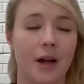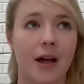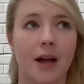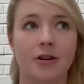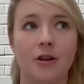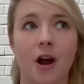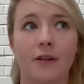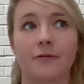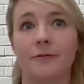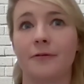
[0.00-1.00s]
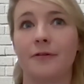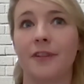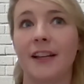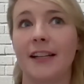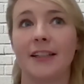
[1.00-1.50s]
not
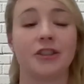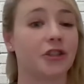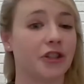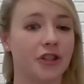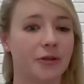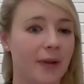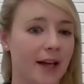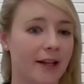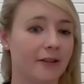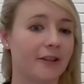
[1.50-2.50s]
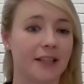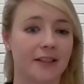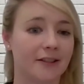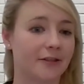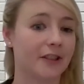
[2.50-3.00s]
feeling judged by the
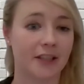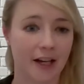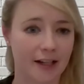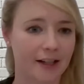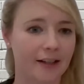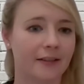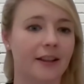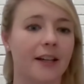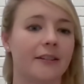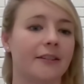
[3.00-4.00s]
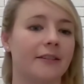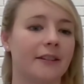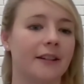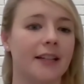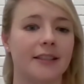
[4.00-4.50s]
rest of society, that
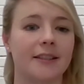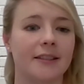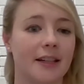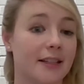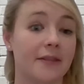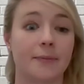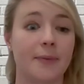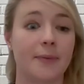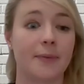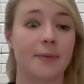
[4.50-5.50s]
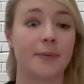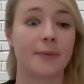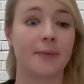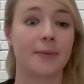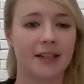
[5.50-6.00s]
it's a safe space,
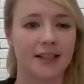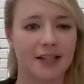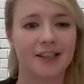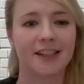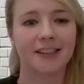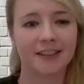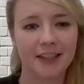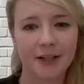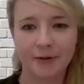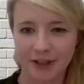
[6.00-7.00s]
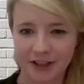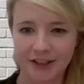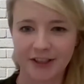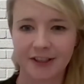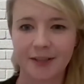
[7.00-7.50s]
essentially. which
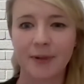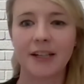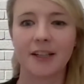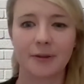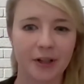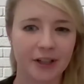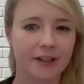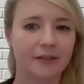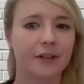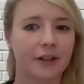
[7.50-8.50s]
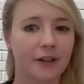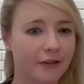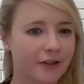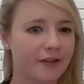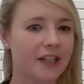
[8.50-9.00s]
has been in the community for over
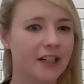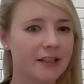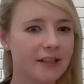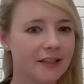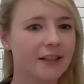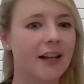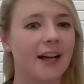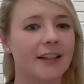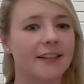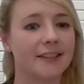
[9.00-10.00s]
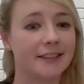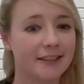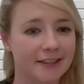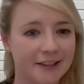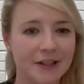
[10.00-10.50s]
50 years and
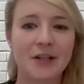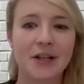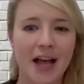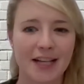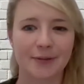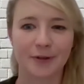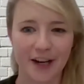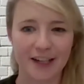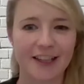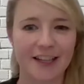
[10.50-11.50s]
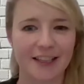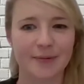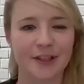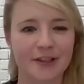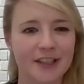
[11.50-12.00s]
has provided same
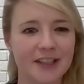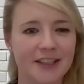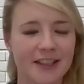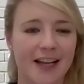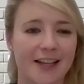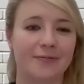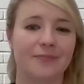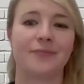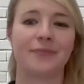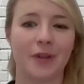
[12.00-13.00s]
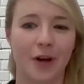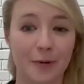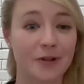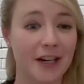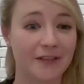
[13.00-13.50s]
service
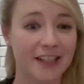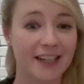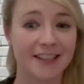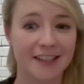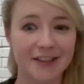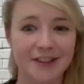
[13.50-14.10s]
almost every day since.